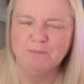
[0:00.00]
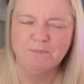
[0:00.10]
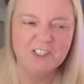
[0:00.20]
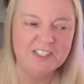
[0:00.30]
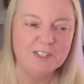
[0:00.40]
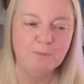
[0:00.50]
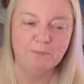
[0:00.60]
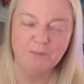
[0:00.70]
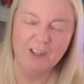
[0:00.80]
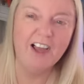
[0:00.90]
this is
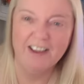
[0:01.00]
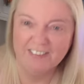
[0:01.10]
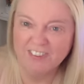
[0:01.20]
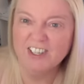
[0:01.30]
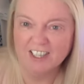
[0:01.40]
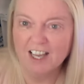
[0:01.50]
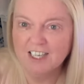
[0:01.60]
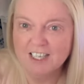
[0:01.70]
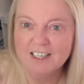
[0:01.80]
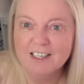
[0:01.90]
the the
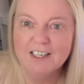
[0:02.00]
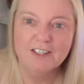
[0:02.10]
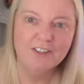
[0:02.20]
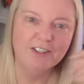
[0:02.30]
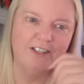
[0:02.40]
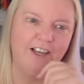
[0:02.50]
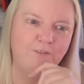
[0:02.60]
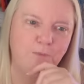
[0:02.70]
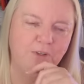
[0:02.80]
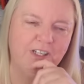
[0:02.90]
color that
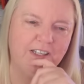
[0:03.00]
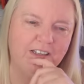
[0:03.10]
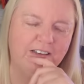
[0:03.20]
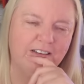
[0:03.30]
everybody